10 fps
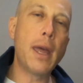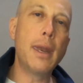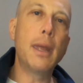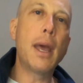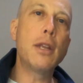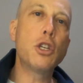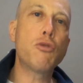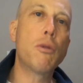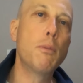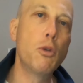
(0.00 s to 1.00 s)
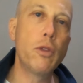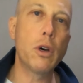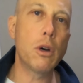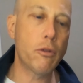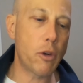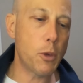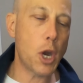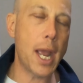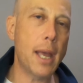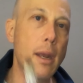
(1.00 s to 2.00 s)
and just remove the hook from your
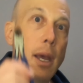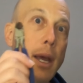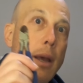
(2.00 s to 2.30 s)
hand.